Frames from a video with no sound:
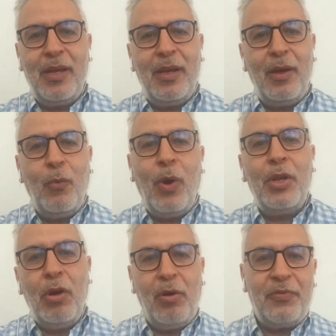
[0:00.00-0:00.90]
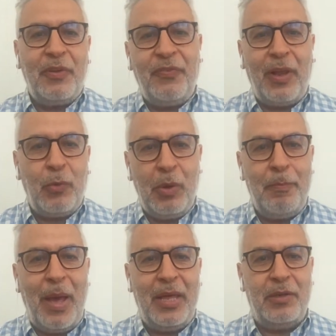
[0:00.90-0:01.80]
one of the following
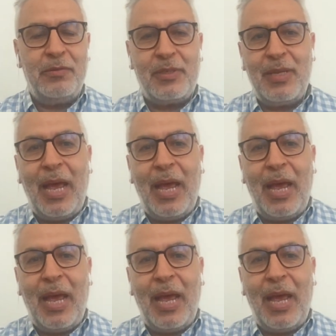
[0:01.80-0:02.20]
patterns.